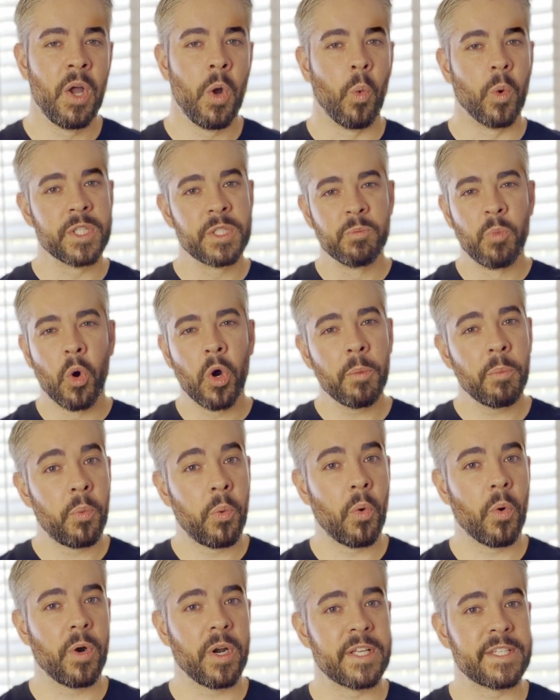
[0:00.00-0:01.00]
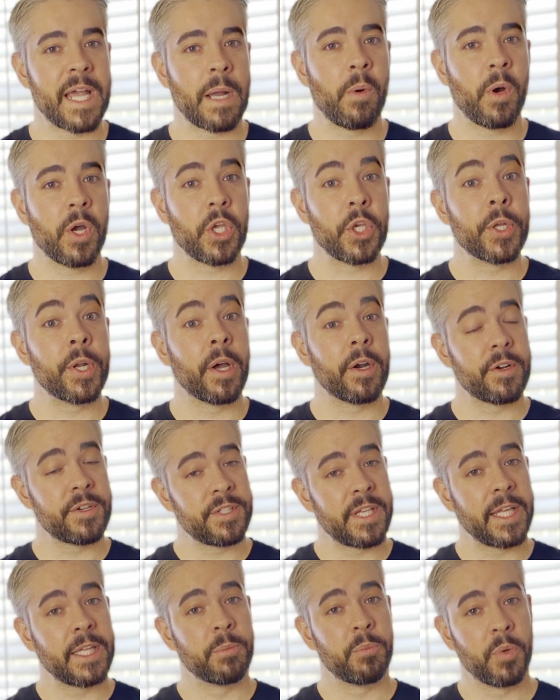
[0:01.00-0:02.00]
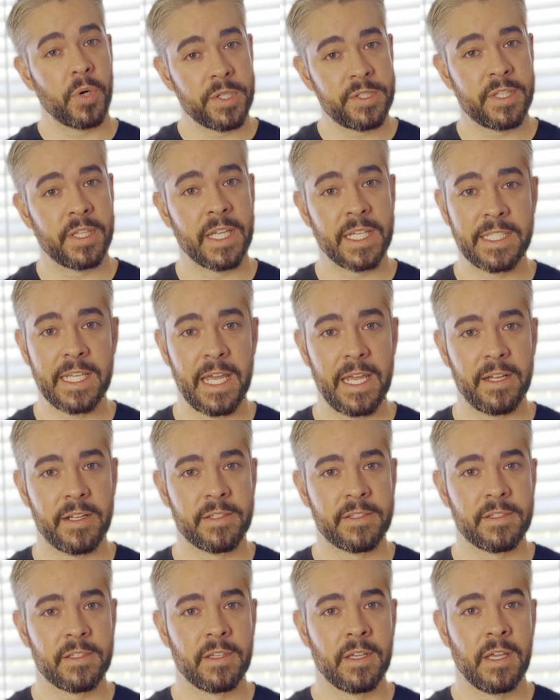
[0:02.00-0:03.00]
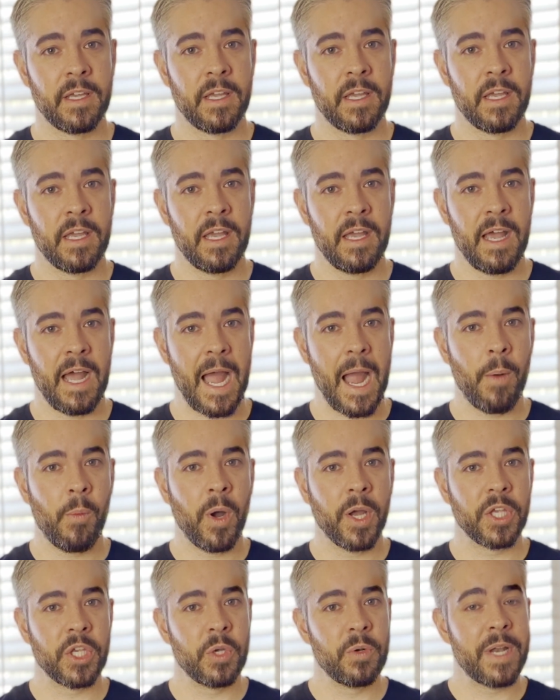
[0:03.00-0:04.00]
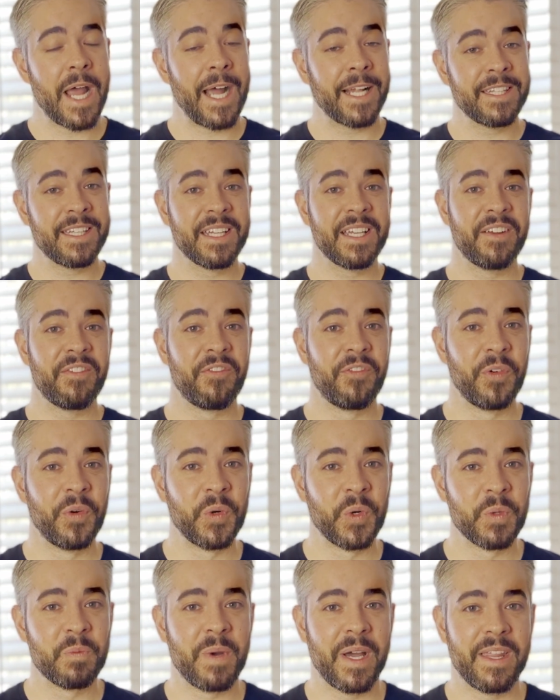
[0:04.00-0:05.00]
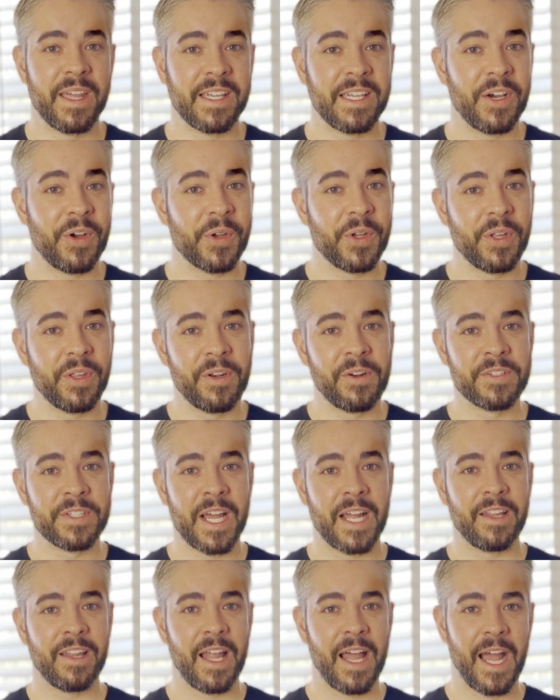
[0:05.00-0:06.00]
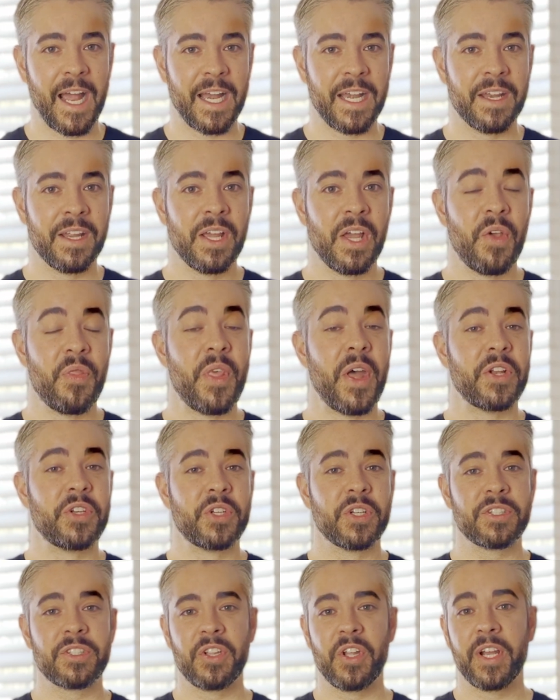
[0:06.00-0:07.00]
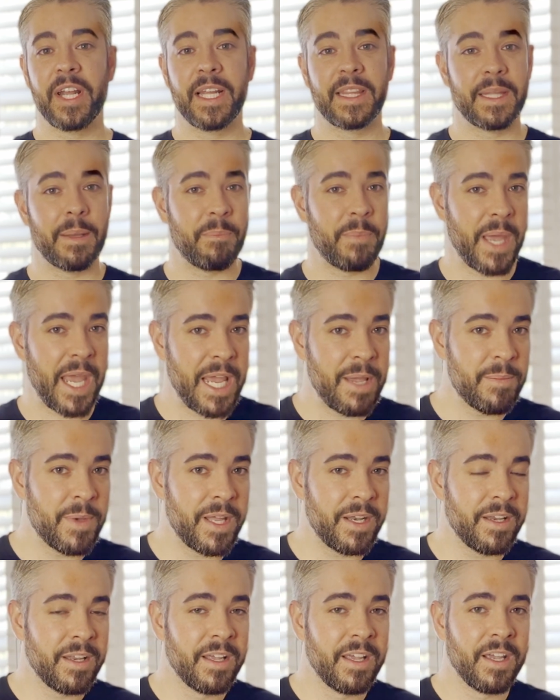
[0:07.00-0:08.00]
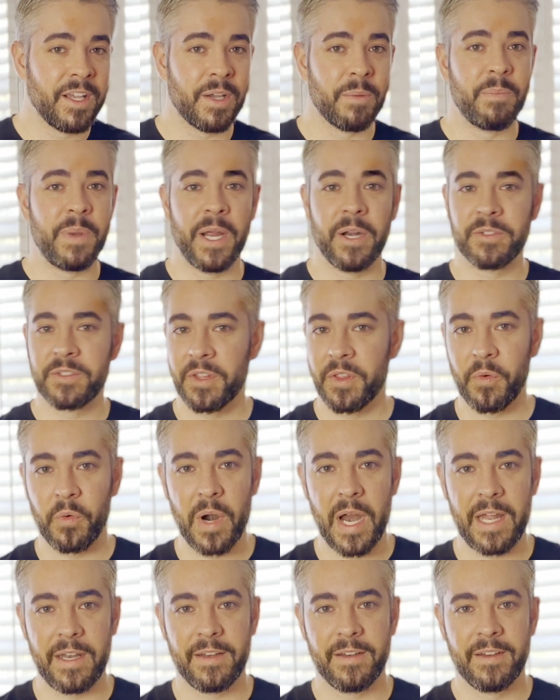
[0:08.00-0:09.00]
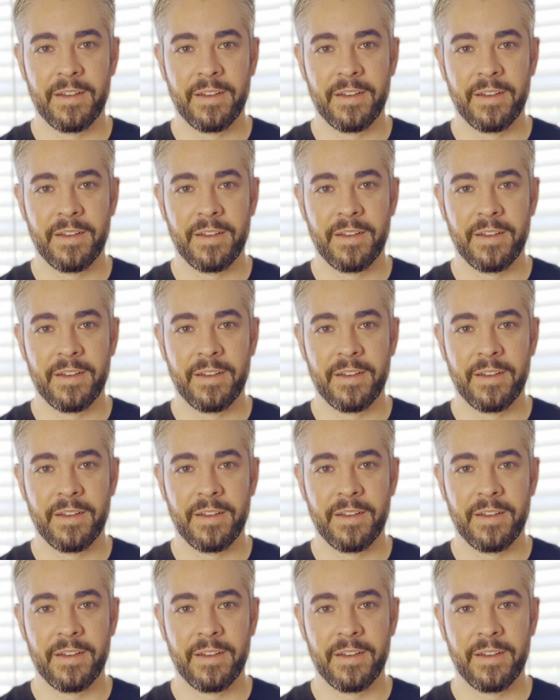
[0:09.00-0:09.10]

What's more important is I want you to understand the puts and the takes. I want you not to get fooled by the calculators online that just look at the payment compared to the rent.